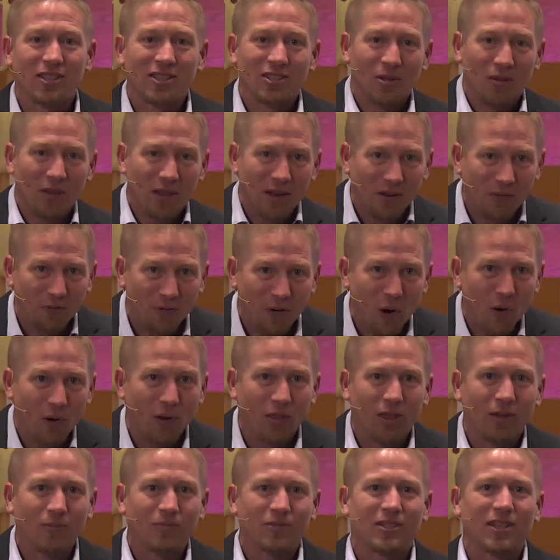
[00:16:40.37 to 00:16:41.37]
And so they
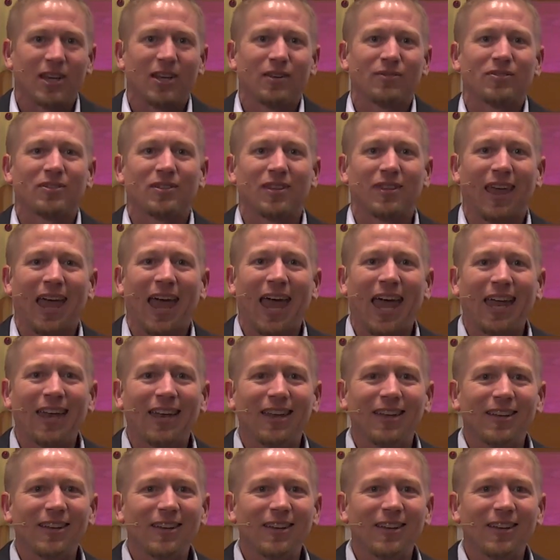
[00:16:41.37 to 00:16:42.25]
devoted themselves to that.